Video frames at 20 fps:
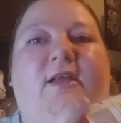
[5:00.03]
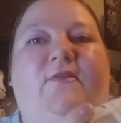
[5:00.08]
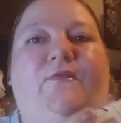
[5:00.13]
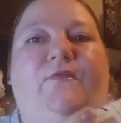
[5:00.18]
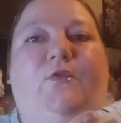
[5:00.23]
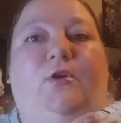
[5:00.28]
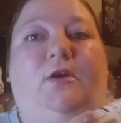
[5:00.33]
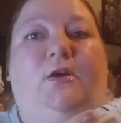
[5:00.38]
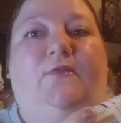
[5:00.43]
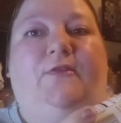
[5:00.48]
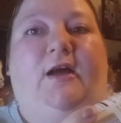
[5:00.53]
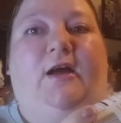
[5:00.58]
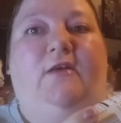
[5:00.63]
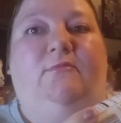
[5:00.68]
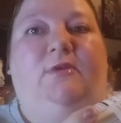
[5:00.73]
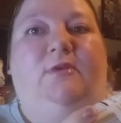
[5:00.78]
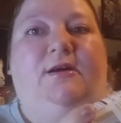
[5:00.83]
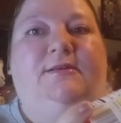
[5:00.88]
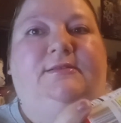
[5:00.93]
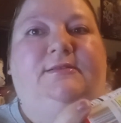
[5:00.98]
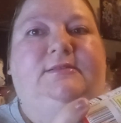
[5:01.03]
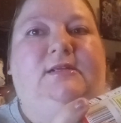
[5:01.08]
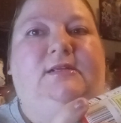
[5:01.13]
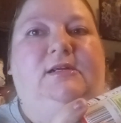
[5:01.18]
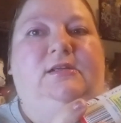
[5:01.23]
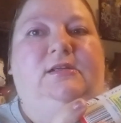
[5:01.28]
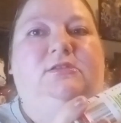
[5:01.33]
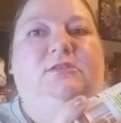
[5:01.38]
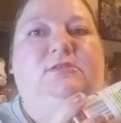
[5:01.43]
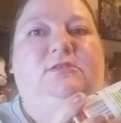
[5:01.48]
four or five bucks
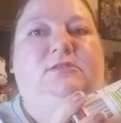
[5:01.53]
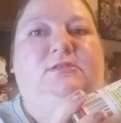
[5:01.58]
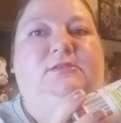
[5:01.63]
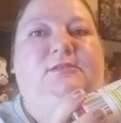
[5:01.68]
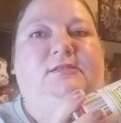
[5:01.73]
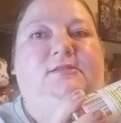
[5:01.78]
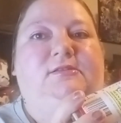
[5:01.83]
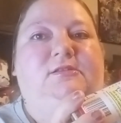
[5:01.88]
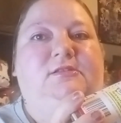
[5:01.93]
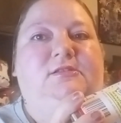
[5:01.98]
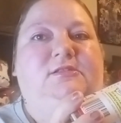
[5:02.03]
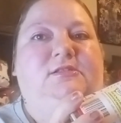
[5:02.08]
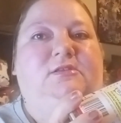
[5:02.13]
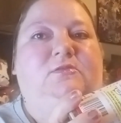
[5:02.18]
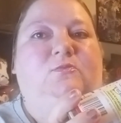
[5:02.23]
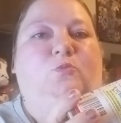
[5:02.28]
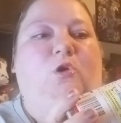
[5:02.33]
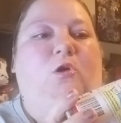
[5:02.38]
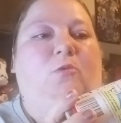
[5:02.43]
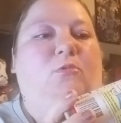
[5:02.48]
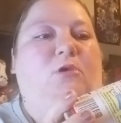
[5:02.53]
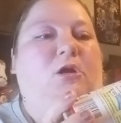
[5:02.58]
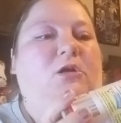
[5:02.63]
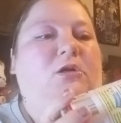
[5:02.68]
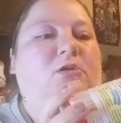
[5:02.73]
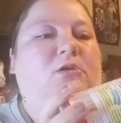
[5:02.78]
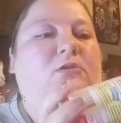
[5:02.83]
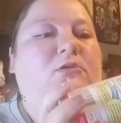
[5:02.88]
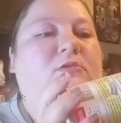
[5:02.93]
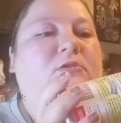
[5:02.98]
at Dillon's and
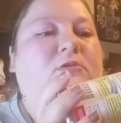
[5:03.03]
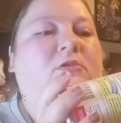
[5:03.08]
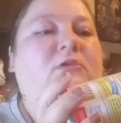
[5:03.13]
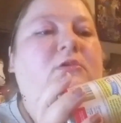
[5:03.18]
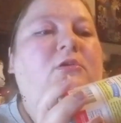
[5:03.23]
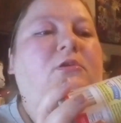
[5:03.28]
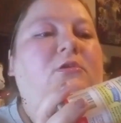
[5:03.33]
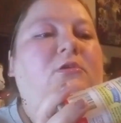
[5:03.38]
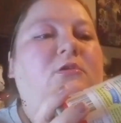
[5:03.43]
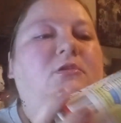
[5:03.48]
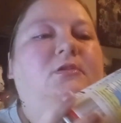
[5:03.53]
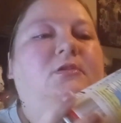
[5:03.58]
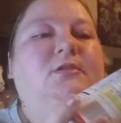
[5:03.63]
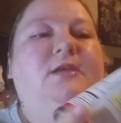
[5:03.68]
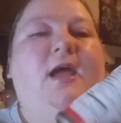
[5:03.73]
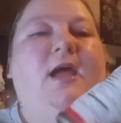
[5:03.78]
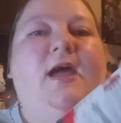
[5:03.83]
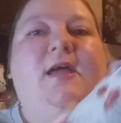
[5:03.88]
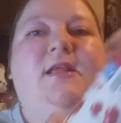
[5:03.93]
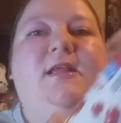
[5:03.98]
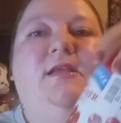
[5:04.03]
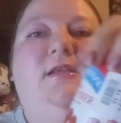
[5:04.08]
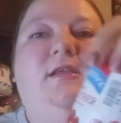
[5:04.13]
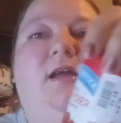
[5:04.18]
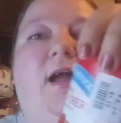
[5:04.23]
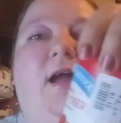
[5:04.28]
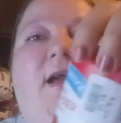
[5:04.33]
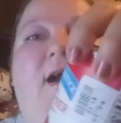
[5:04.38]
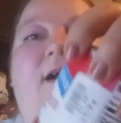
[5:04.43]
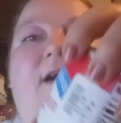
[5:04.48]
Walmart. And
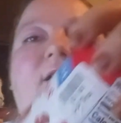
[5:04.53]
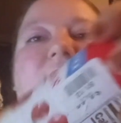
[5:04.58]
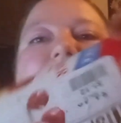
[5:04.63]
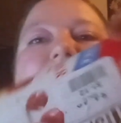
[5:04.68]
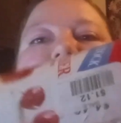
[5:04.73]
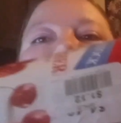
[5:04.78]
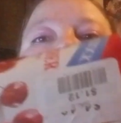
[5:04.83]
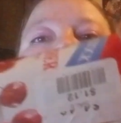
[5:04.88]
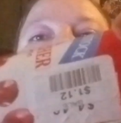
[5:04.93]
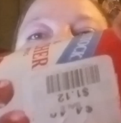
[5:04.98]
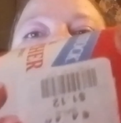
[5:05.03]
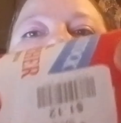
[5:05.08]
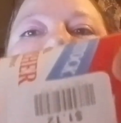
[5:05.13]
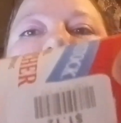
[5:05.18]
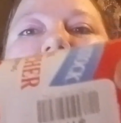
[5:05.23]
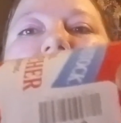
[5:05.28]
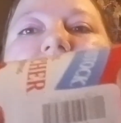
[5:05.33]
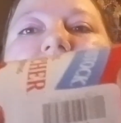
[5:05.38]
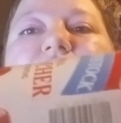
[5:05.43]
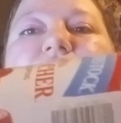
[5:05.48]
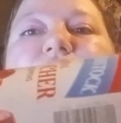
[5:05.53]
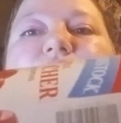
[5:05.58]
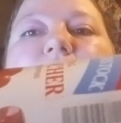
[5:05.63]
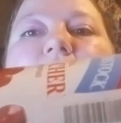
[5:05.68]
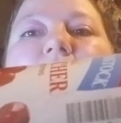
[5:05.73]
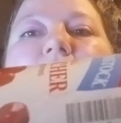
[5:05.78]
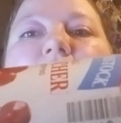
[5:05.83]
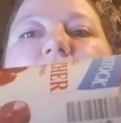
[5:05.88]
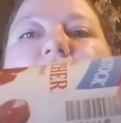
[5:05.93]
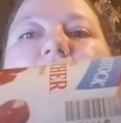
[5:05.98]
I got it for a dollar
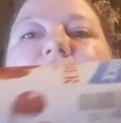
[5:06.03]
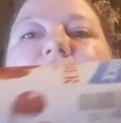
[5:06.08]
twelve.